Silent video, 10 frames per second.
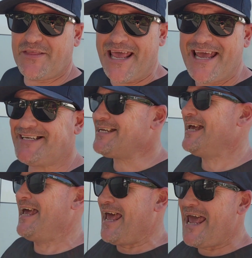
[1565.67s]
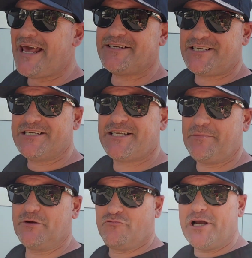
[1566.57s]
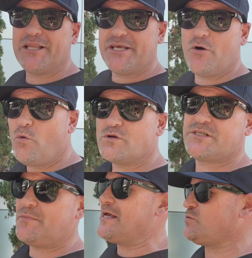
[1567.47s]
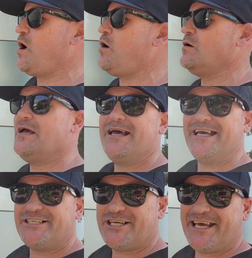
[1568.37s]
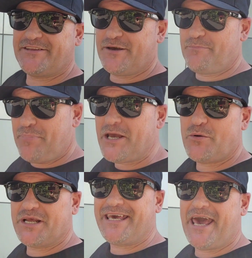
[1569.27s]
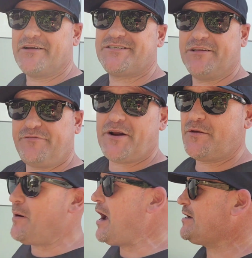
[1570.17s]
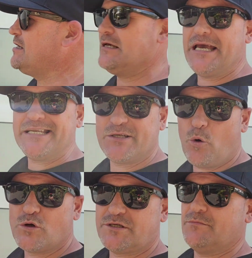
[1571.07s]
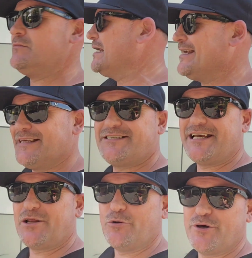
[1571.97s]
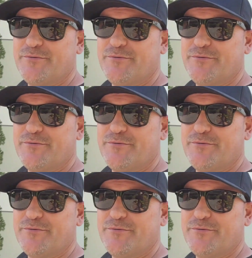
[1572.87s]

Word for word: of the heat and see something really awesome as well, check out the Penguin Encounter at the front of the park. It's awesome. Let's take a look.